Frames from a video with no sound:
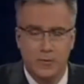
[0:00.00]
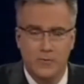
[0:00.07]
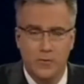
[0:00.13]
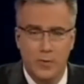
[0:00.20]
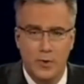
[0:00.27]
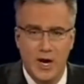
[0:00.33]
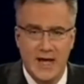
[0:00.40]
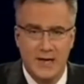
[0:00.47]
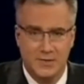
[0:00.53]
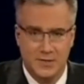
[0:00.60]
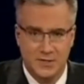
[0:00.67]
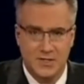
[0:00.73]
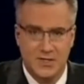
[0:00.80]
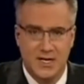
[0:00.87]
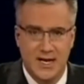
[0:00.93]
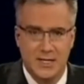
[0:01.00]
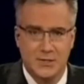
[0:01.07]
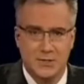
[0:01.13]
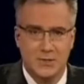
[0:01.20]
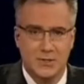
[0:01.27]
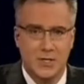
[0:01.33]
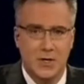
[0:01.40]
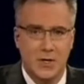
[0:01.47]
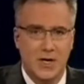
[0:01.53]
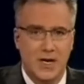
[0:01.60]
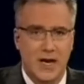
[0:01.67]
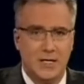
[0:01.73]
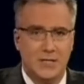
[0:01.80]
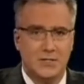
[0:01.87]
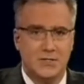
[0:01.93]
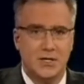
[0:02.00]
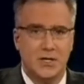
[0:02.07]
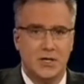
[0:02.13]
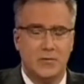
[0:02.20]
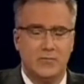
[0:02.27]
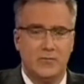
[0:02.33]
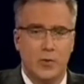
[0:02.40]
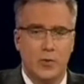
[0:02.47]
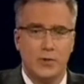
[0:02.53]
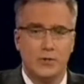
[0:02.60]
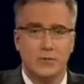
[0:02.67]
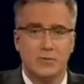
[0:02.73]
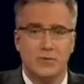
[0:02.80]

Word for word: for a former analyst at the National Security Agency to come forward